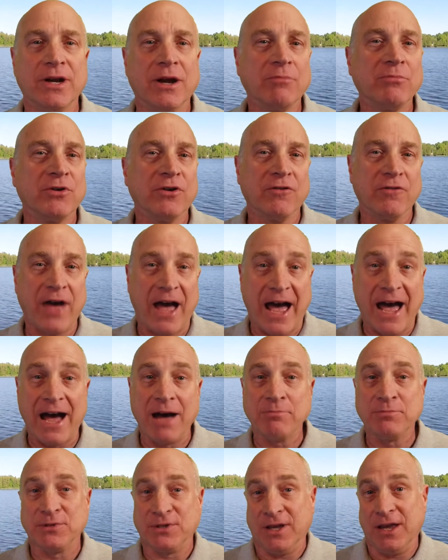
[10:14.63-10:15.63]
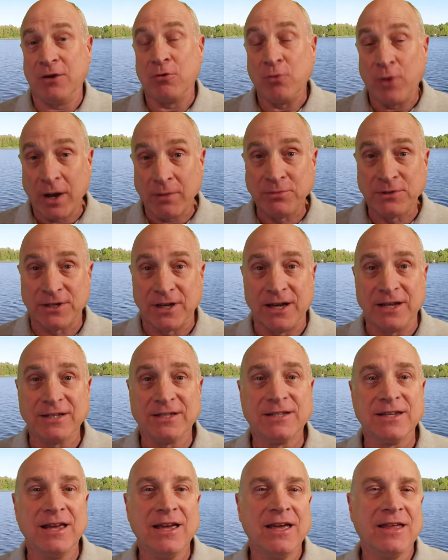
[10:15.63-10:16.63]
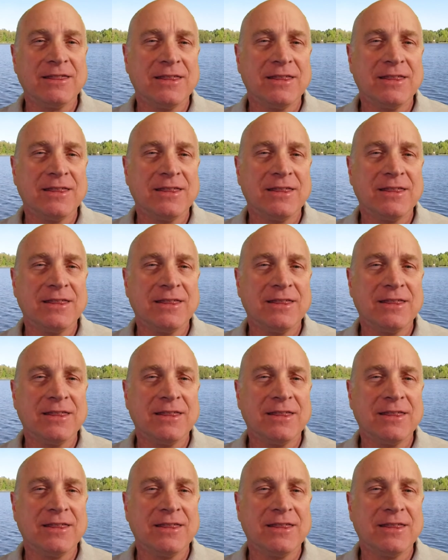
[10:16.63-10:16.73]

number of apps and websites